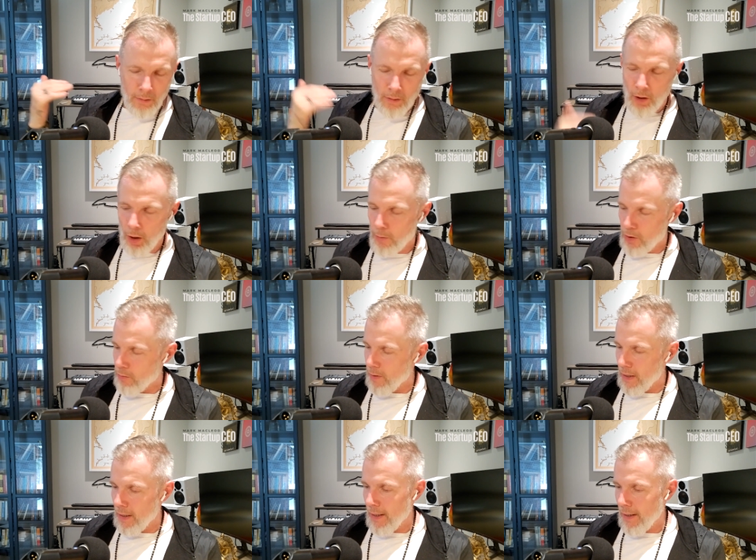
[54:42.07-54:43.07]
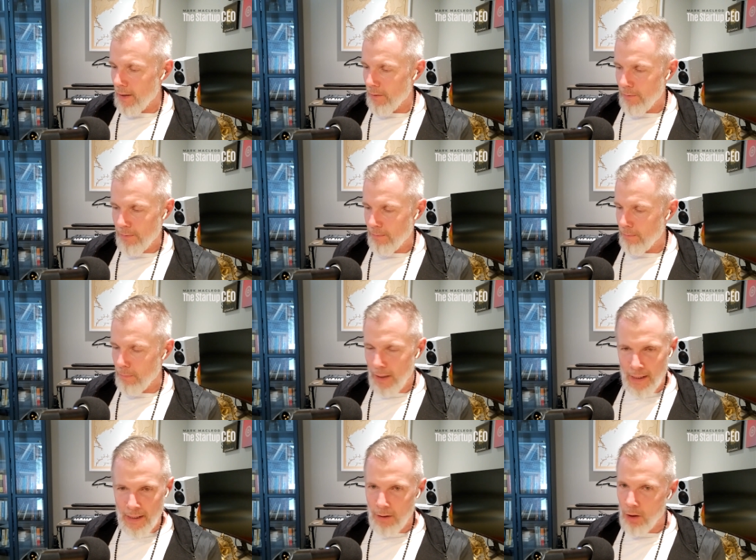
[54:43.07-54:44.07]
almost running out of
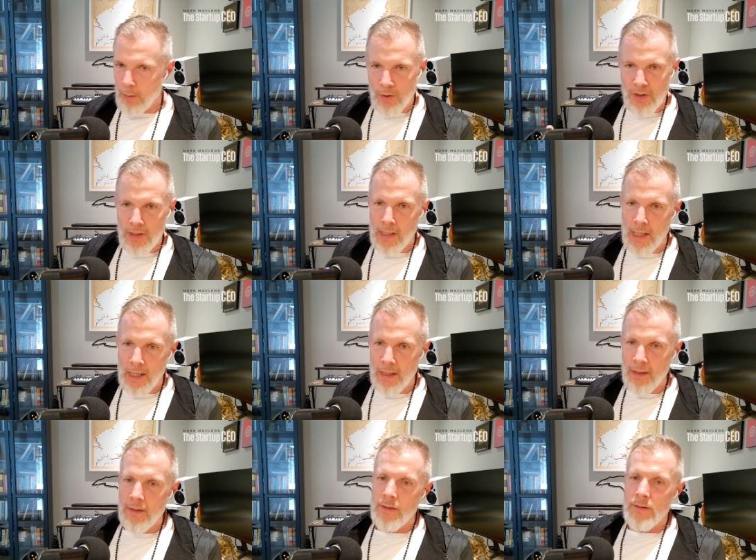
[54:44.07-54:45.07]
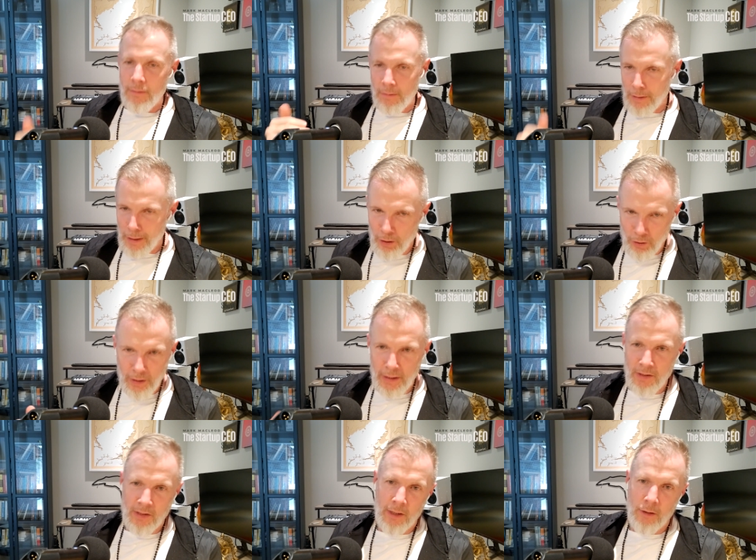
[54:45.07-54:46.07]
money, almost dying, literally
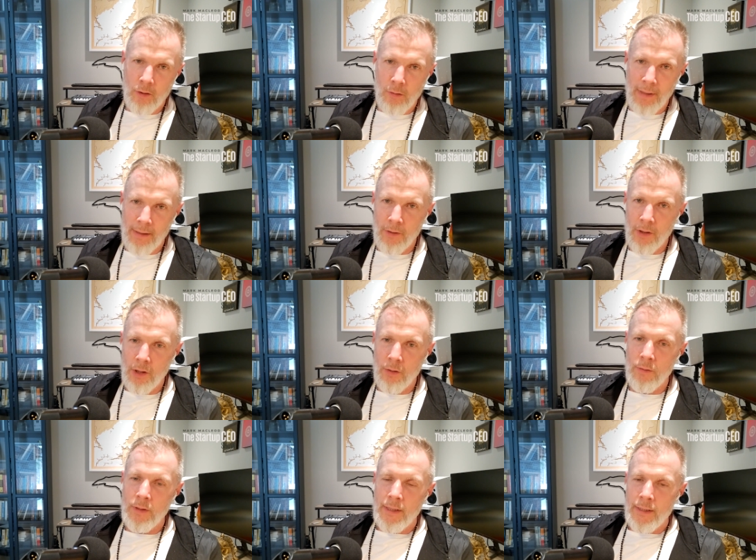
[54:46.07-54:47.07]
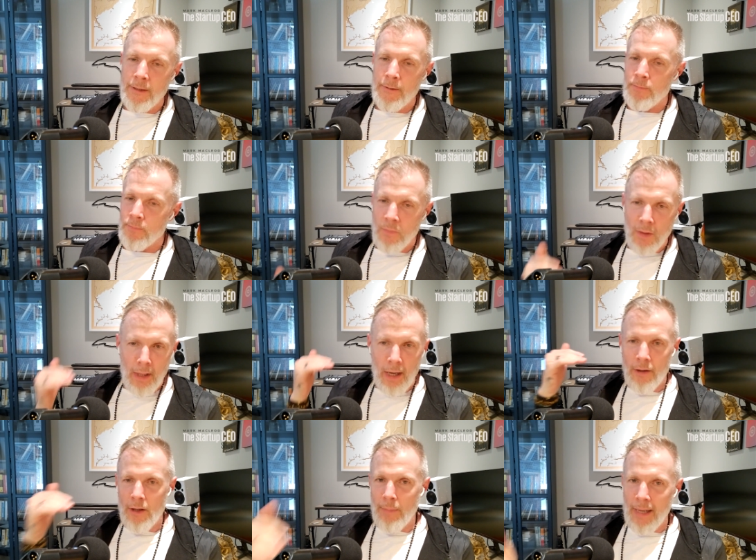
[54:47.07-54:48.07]
zero revenue. Now
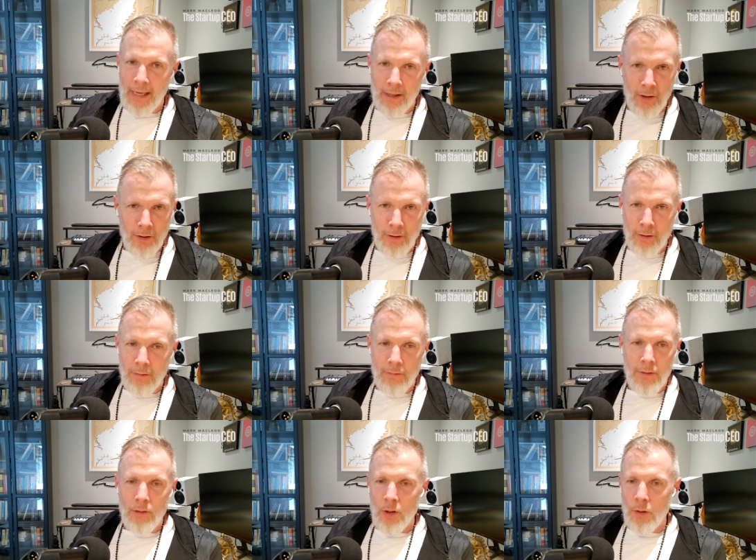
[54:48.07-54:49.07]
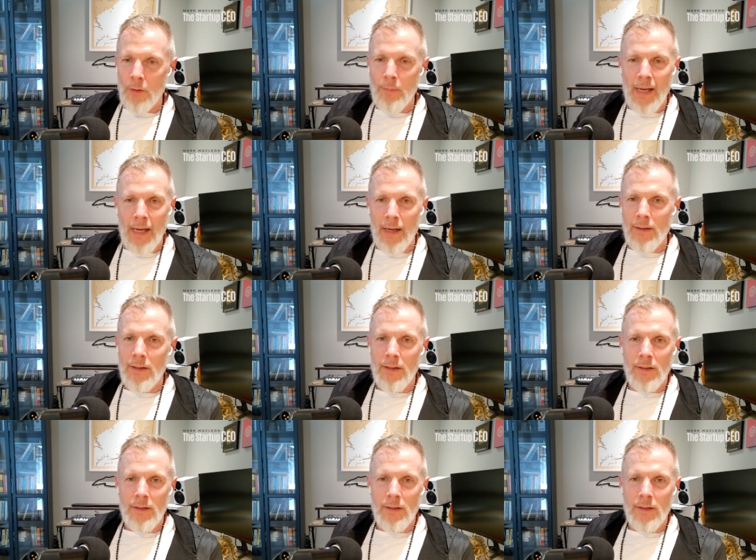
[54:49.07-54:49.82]
you're back on the growth path.